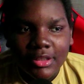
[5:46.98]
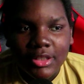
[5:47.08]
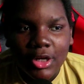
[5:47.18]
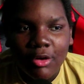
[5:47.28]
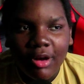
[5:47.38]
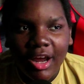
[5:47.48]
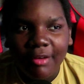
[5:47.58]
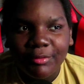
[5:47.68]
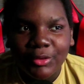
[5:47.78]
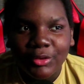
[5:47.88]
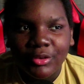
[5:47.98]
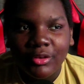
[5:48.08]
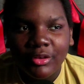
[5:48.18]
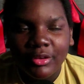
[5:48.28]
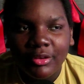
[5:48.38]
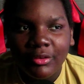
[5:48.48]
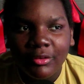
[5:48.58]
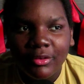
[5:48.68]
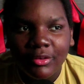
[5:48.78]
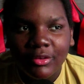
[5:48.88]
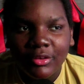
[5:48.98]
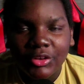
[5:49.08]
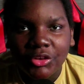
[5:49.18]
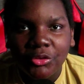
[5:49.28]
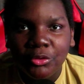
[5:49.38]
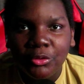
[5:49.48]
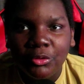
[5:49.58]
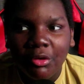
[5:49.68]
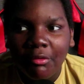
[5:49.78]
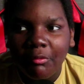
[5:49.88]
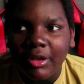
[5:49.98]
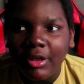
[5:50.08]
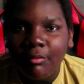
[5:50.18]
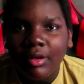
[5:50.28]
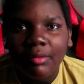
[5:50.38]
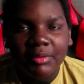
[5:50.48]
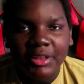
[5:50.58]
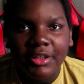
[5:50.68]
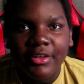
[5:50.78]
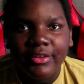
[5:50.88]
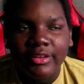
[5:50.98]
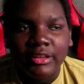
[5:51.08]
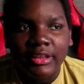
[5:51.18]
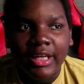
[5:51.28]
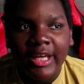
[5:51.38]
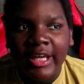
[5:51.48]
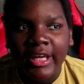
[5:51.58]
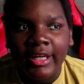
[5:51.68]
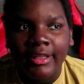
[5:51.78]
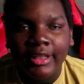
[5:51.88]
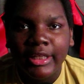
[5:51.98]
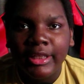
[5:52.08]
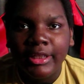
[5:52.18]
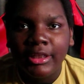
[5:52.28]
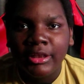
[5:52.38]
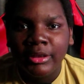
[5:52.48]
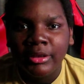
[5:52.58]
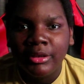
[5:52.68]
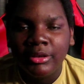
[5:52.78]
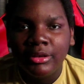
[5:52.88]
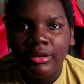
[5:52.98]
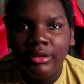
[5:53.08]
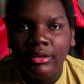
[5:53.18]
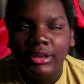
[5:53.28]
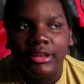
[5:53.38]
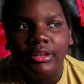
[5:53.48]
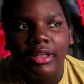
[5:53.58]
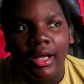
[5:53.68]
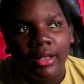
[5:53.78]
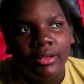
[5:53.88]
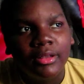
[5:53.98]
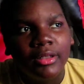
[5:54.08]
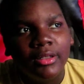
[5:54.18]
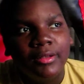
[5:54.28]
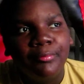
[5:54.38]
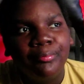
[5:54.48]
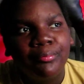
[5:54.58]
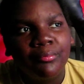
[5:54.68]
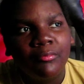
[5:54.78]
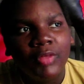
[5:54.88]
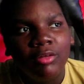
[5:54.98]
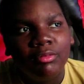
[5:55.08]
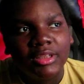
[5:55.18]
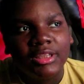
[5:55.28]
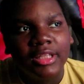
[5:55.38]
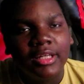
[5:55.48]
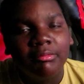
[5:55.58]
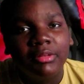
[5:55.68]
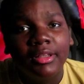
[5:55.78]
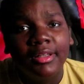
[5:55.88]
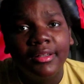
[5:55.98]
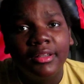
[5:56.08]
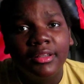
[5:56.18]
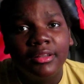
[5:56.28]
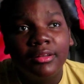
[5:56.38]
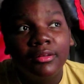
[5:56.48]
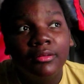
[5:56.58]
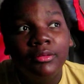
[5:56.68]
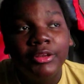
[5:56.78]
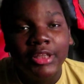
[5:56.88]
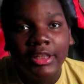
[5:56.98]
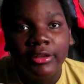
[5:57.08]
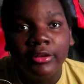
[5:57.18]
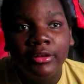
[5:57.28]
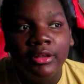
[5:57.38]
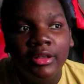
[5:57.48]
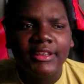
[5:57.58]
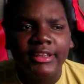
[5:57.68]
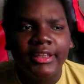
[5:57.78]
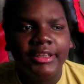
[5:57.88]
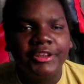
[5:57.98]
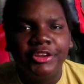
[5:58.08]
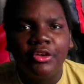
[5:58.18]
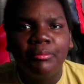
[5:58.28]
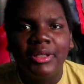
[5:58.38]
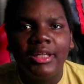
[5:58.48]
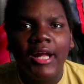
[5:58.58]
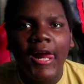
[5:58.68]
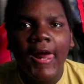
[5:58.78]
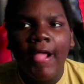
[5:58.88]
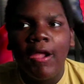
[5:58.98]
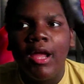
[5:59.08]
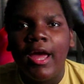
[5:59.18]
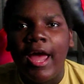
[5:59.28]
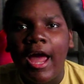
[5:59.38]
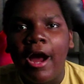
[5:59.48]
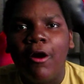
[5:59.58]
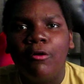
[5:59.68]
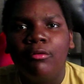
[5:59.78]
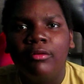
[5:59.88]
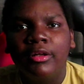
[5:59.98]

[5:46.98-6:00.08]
So after school, we went upstairs and they, the, the, the, what's his name? The janitor said, show me how